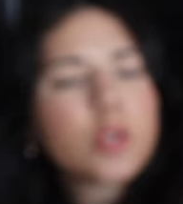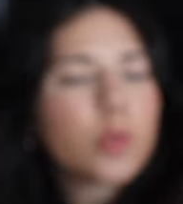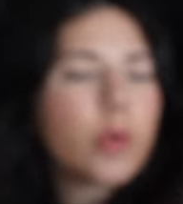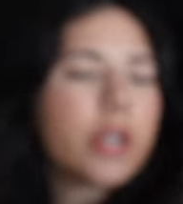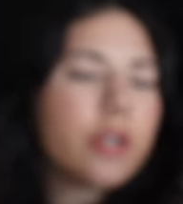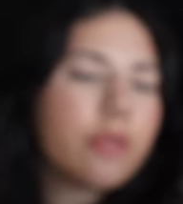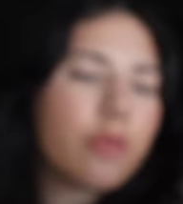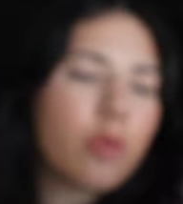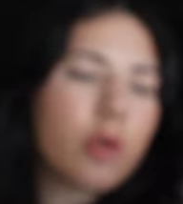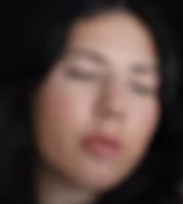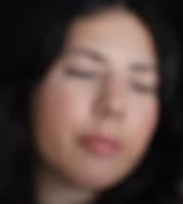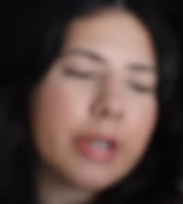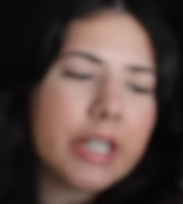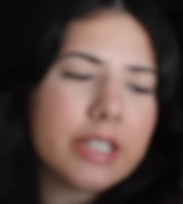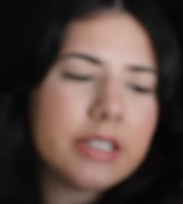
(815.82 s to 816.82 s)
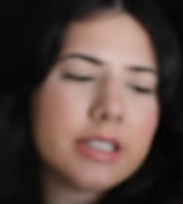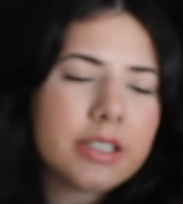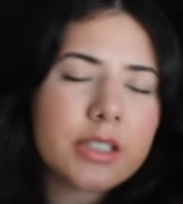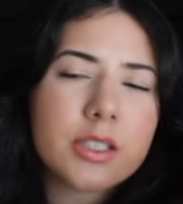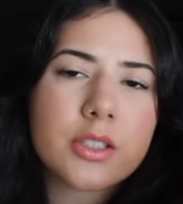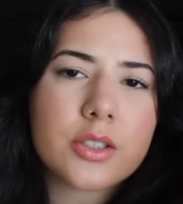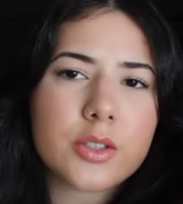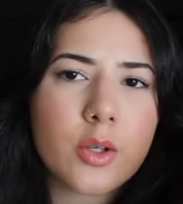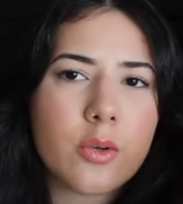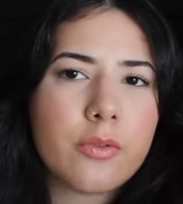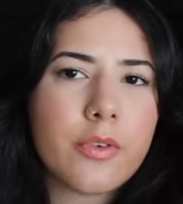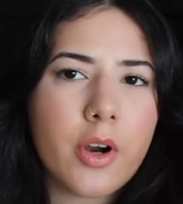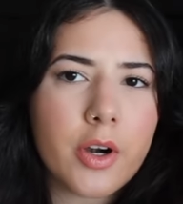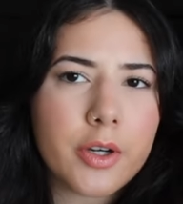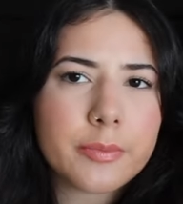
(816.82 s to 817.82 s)
24 minutes so
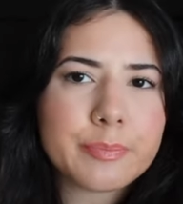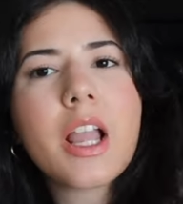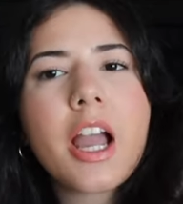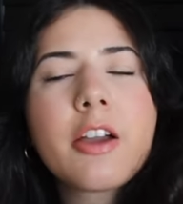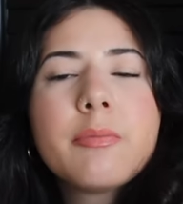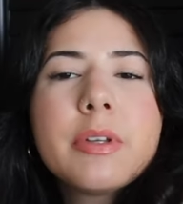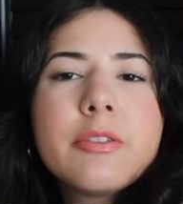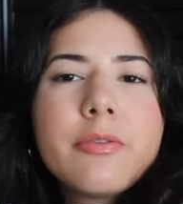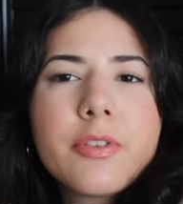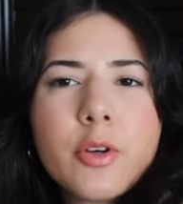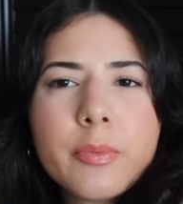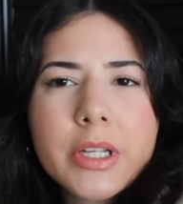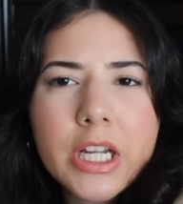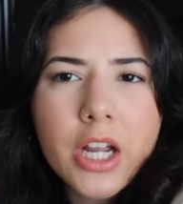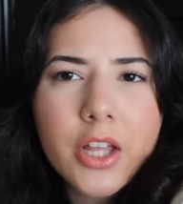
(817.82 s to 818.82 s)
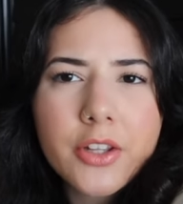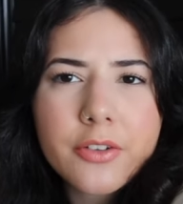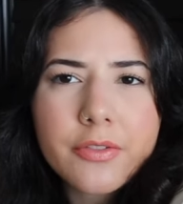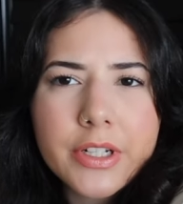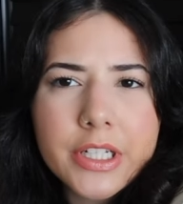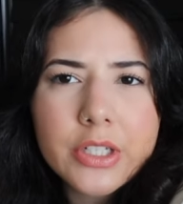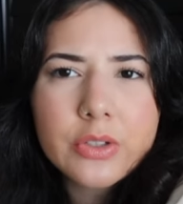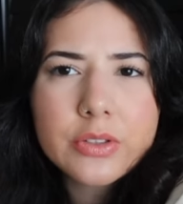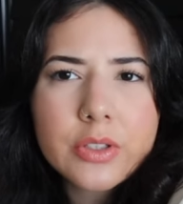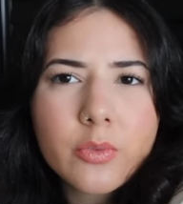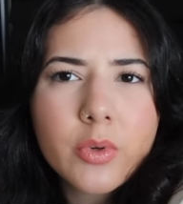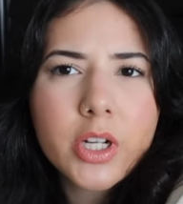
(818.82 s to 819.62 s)
far. I have been filming other videos and